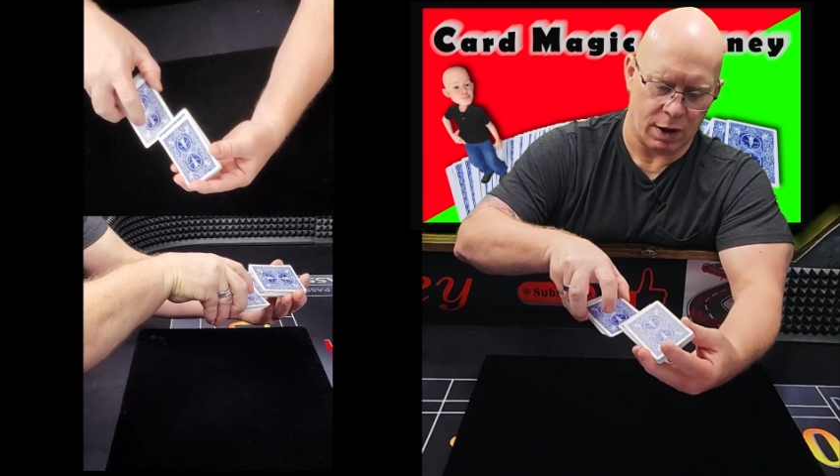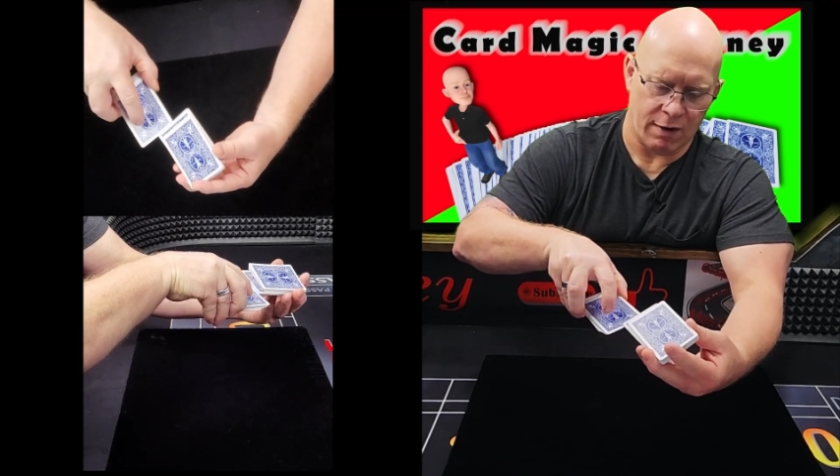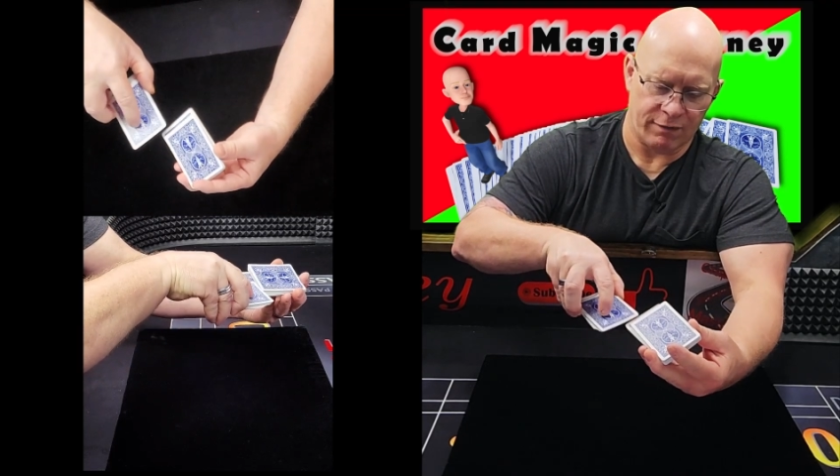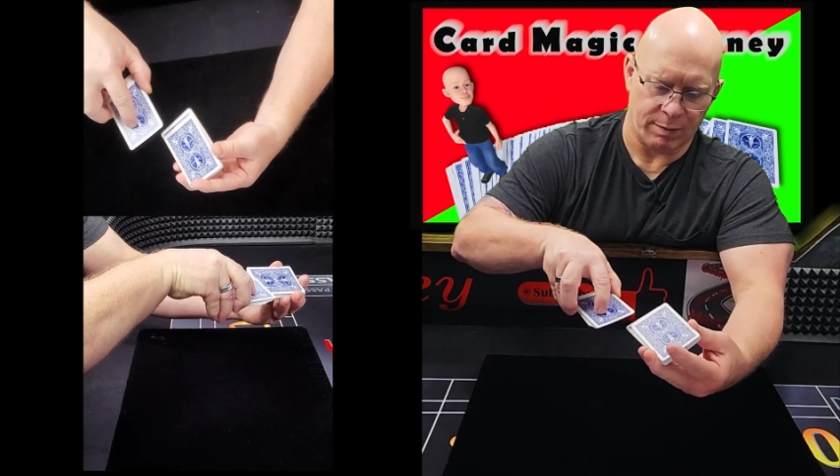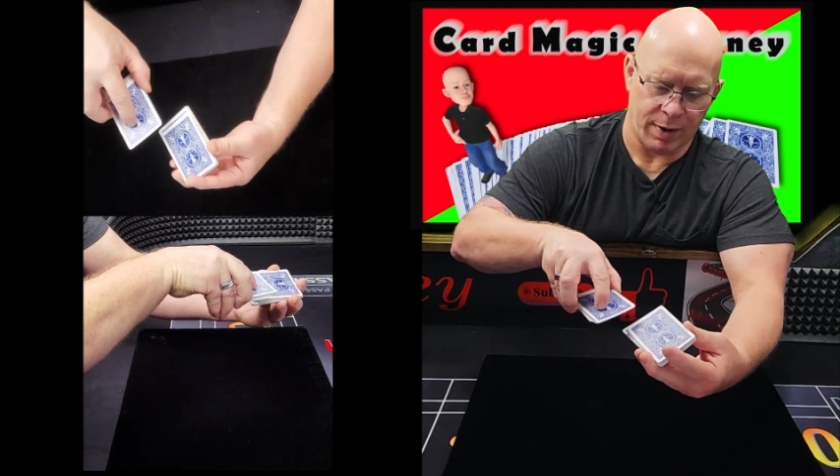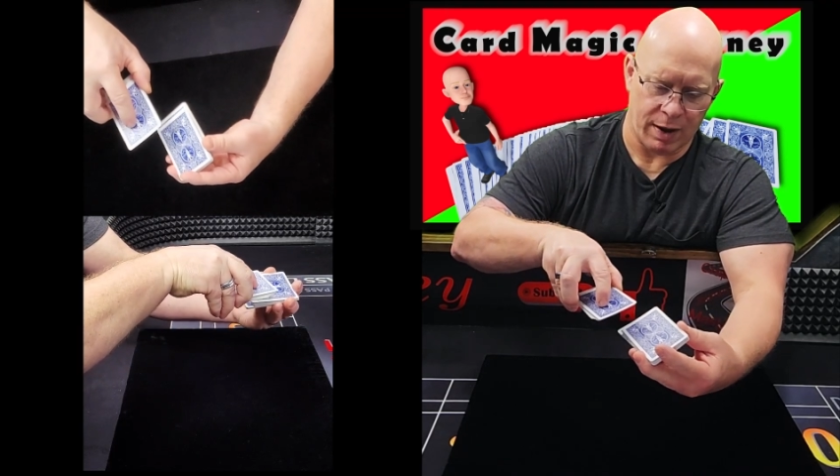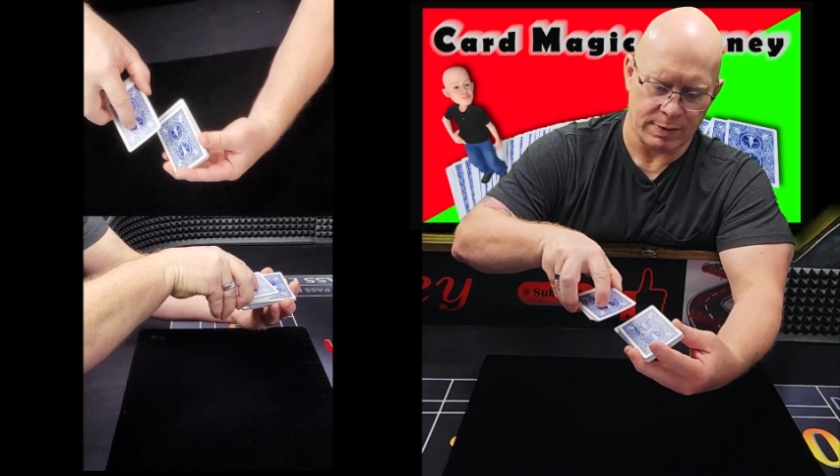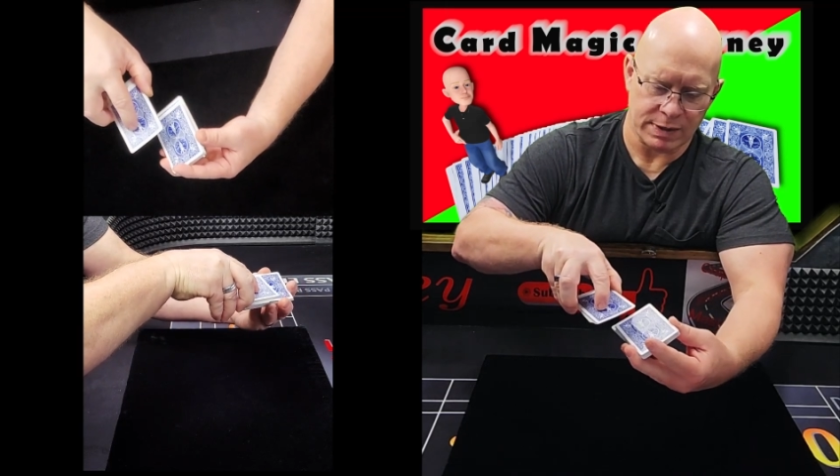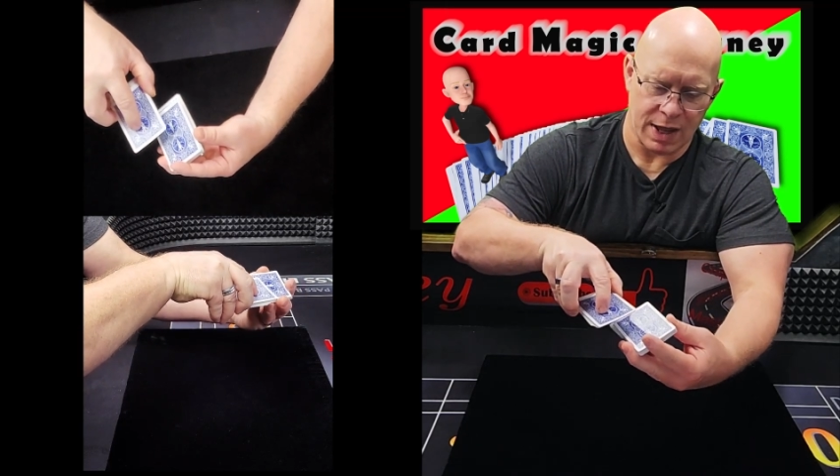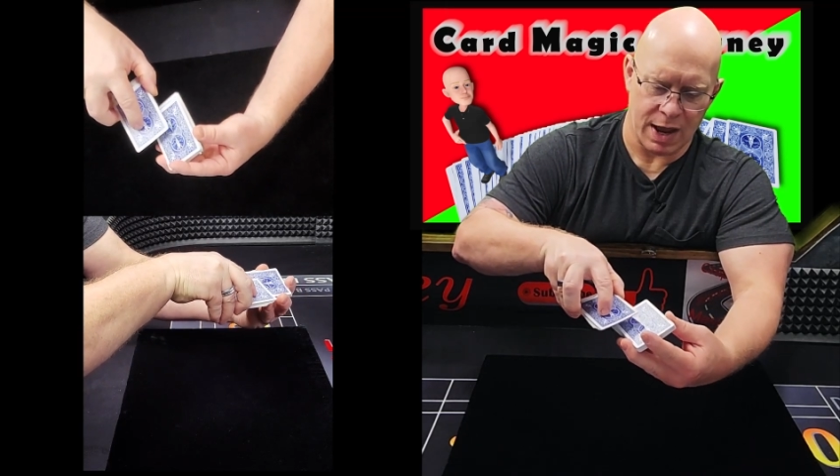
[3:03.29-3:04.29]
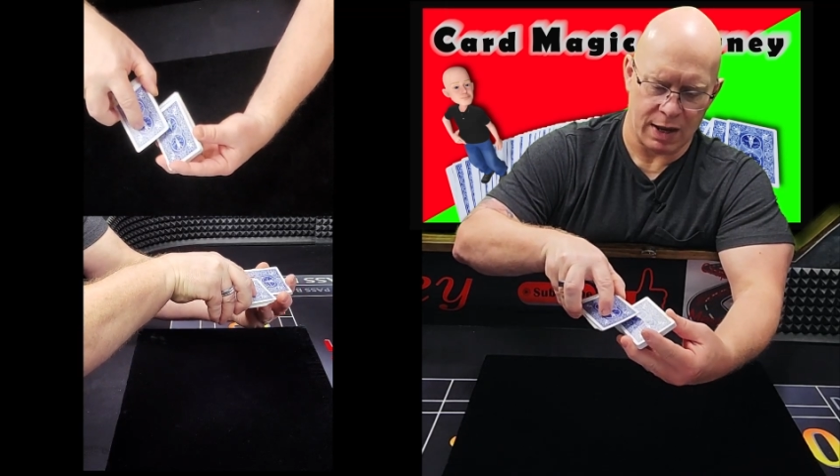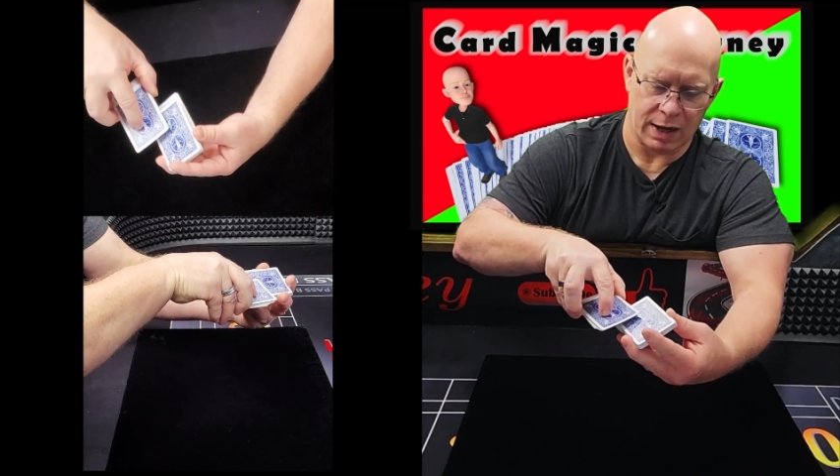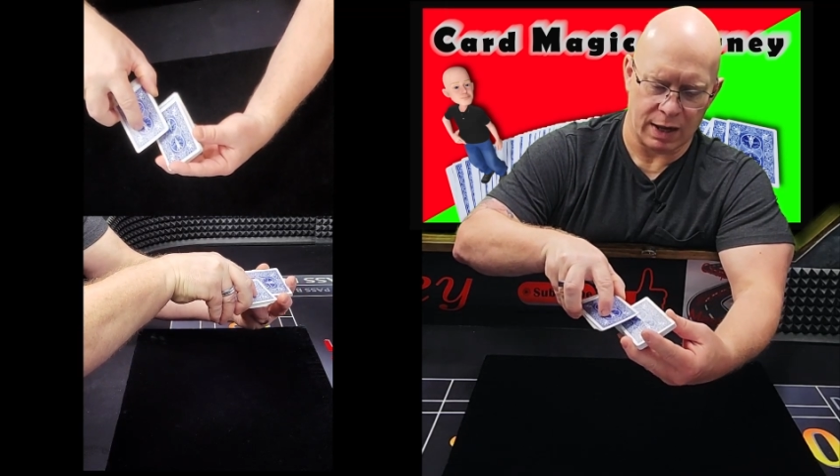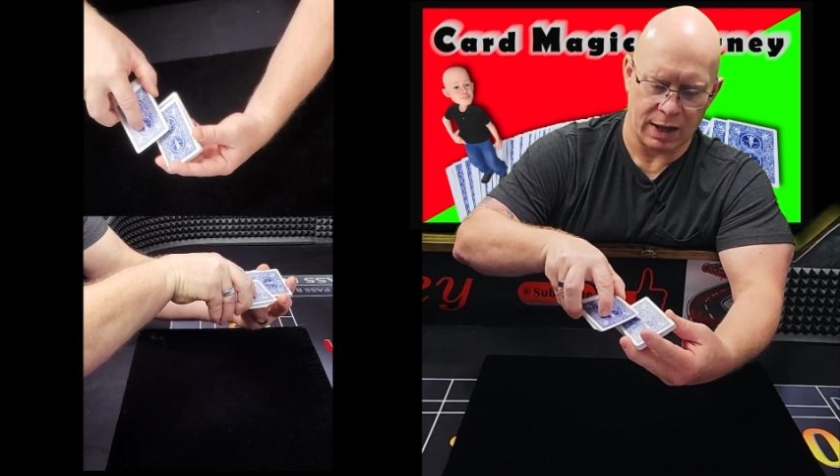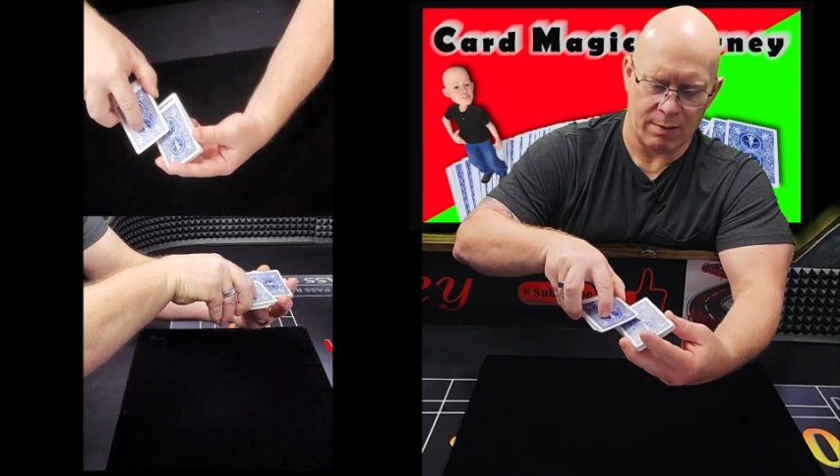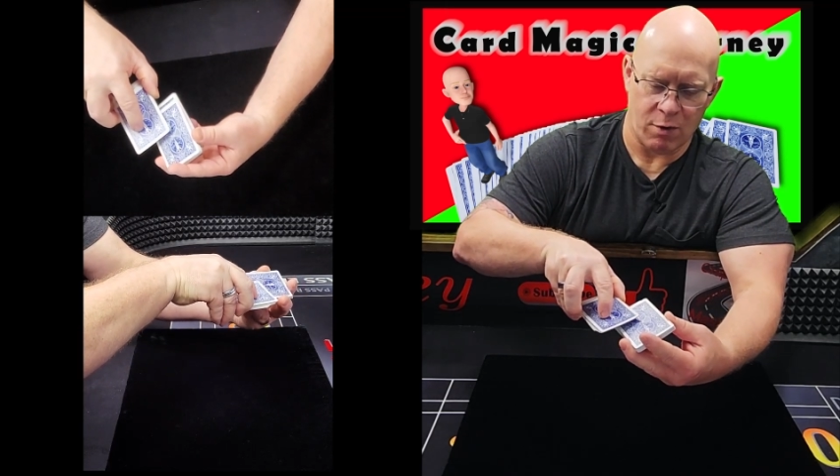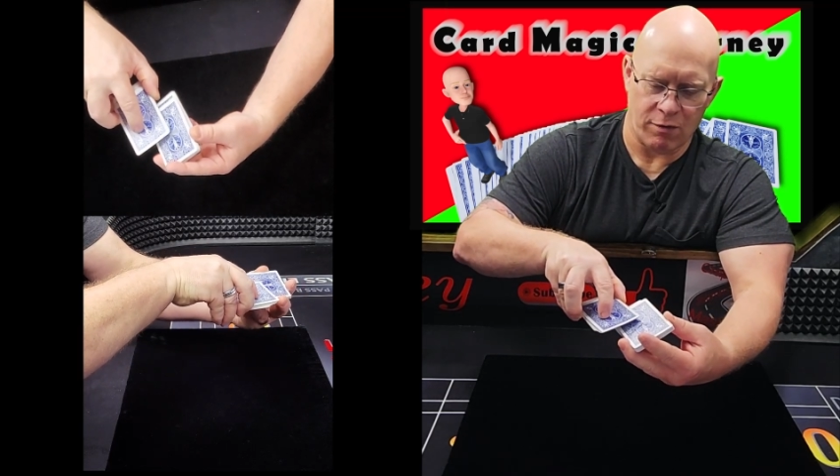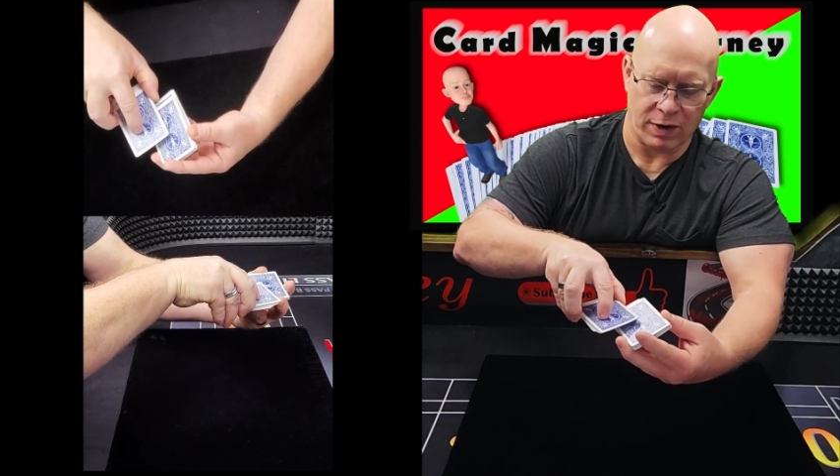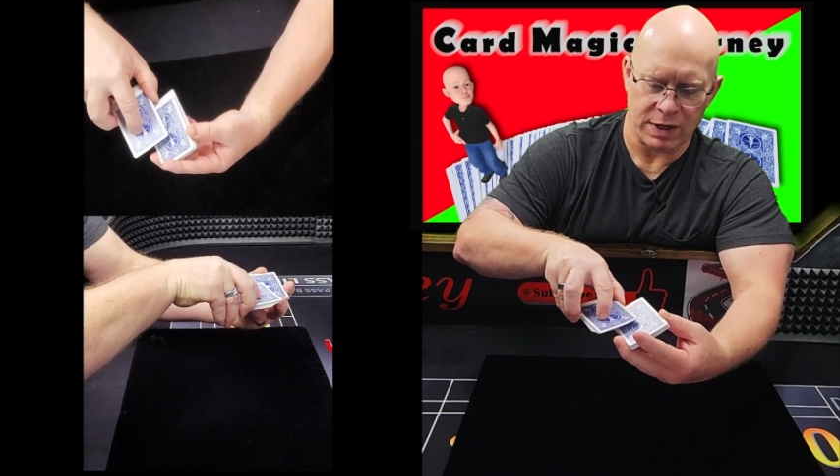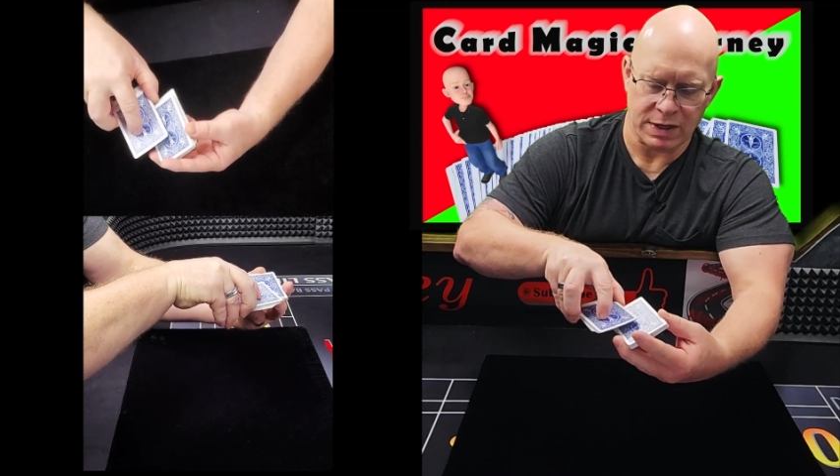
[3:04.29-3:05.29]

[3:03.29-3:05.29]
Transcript: off the bottom stock and I come over the